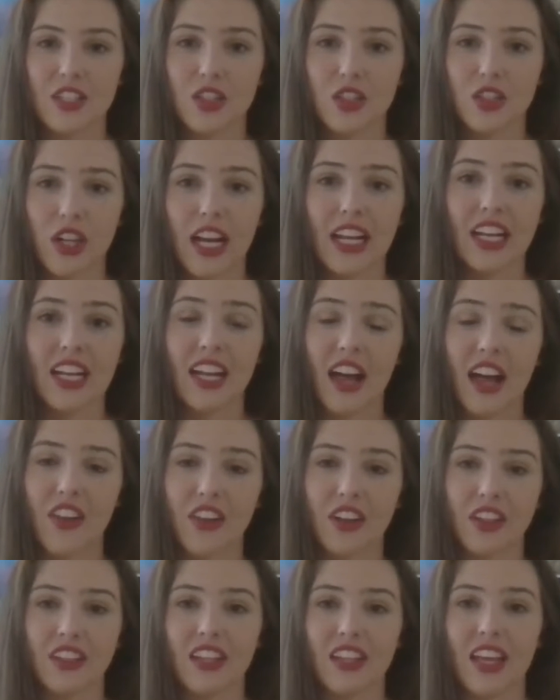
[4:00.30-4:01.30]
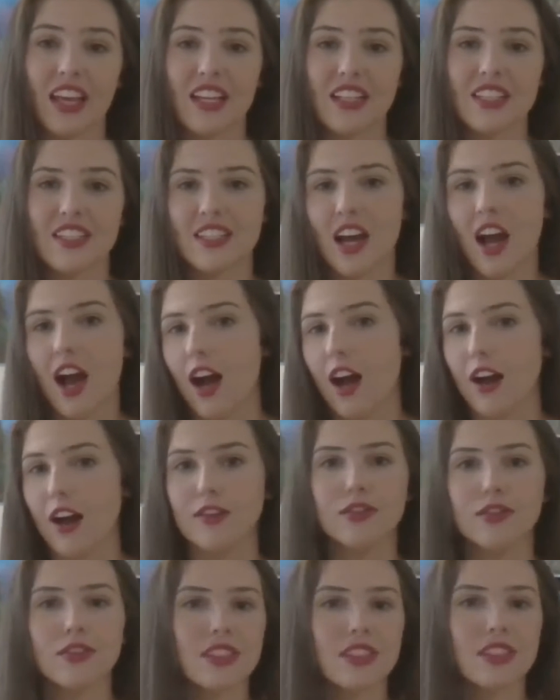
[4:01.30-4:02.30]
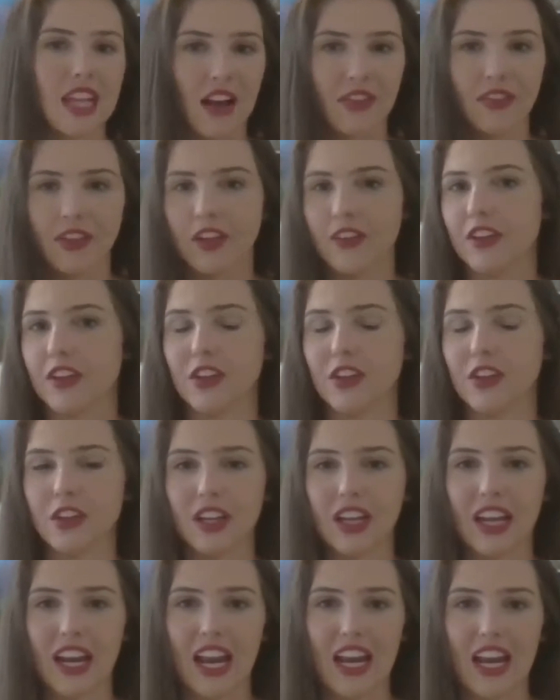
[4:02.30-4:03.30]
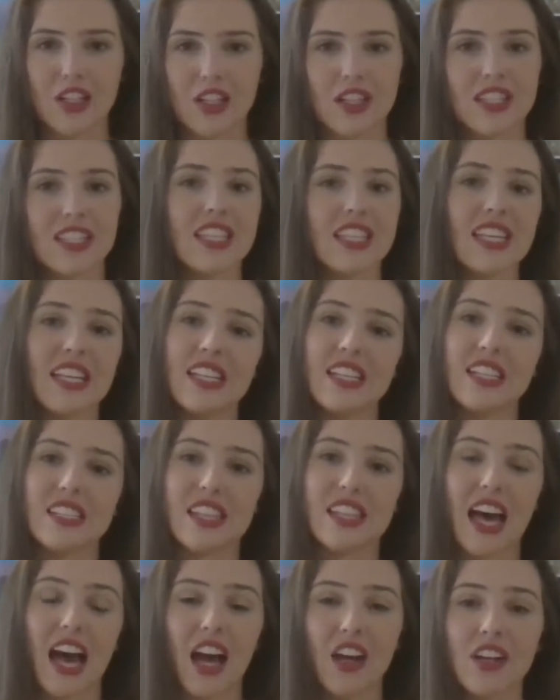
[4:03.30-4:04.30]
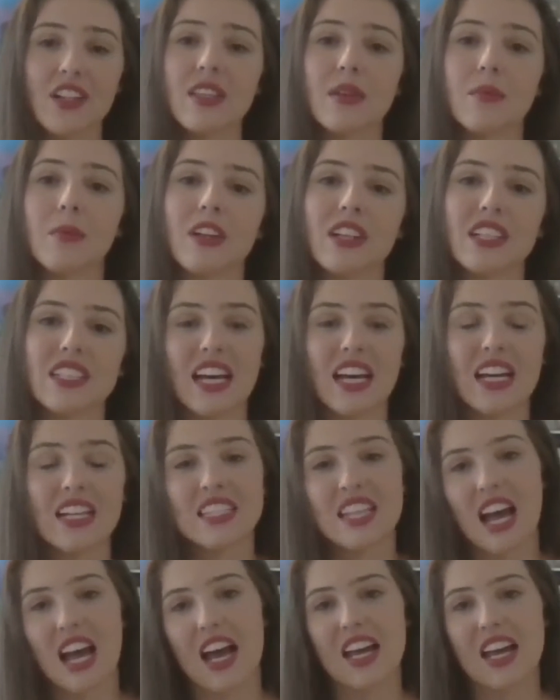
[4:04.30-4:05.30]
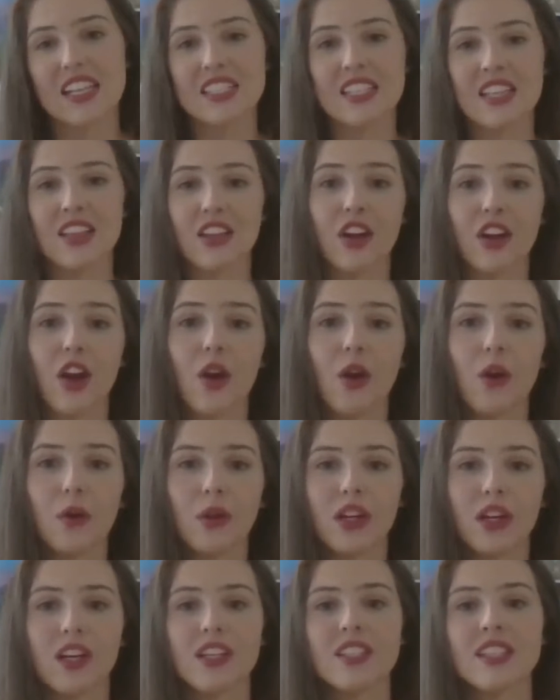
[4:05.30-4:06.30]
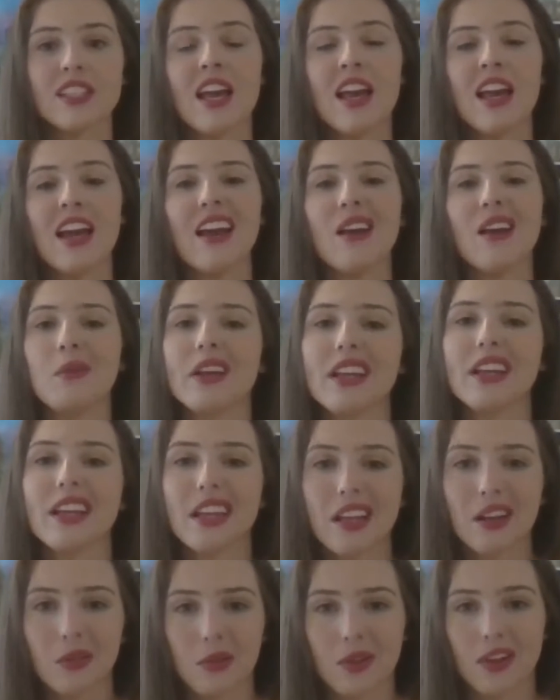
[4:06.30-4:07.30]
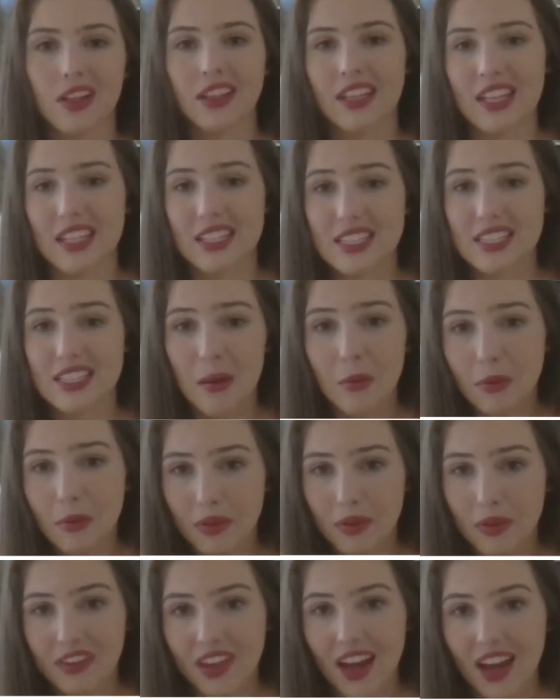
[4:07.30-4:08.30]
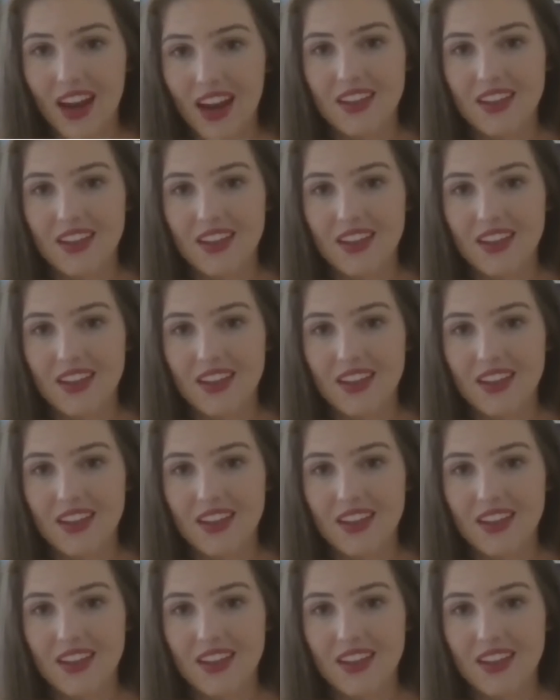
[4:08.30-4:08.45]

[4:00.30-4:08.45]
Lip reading: create another list of staffing and recruiting agencies that are similar to that size and their owners, and we can get really in depth with that.